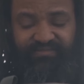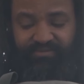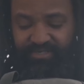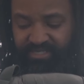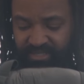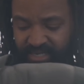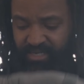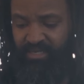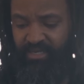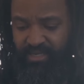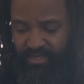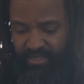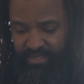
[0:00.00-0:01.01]
very
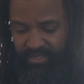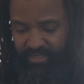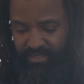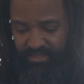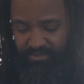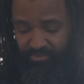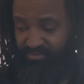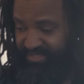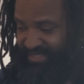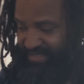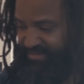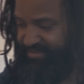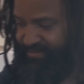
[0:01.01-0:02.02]
uh, you know
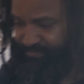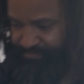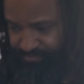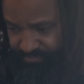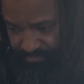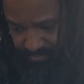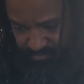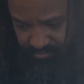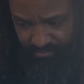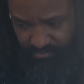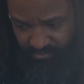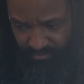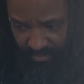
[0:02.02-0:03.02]
dense
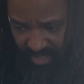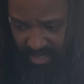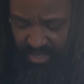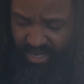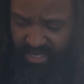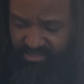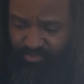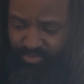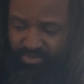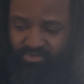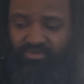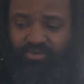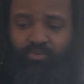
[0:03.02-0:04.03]
as
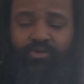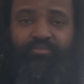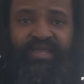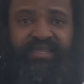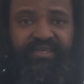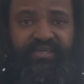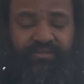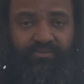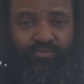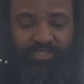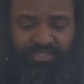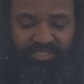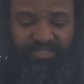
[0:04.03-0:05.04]
opposed to the wool blanket,
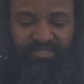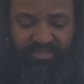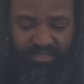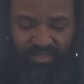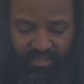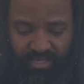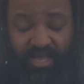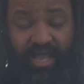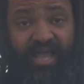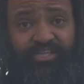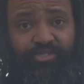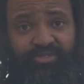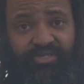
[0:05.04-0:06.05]
which is
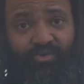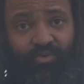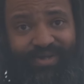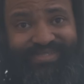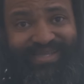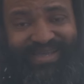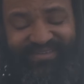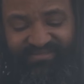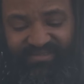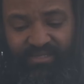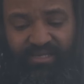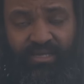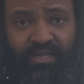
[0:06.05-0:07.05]
actually quite
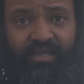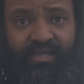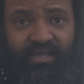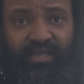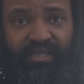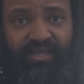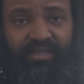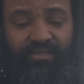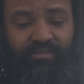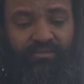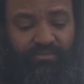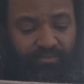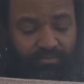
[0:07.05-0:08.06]
heavy
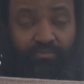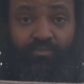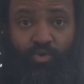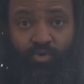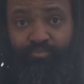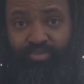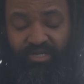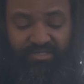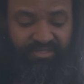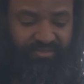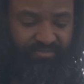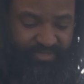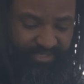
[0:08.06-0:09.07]
and more
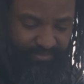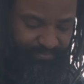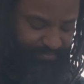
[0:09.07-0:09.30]
bulk, right?